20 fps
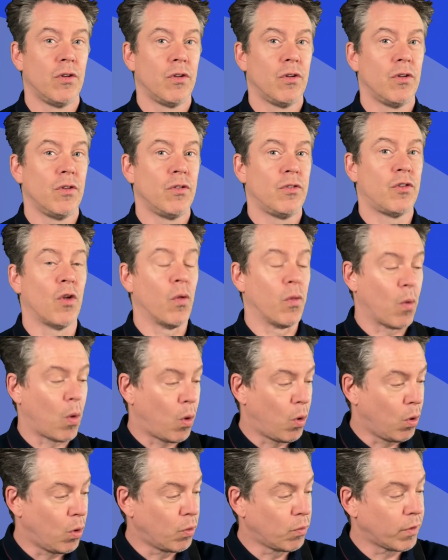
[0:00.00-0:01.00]
So the
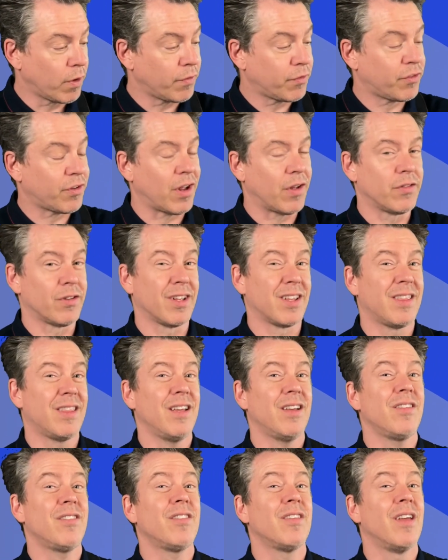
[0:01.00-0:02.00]
whole riff sounds like
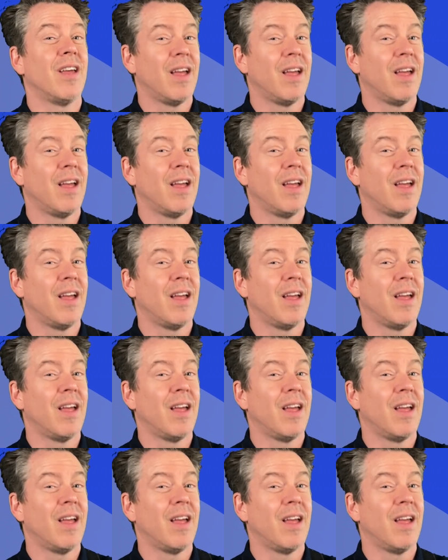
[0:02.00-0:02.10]
this.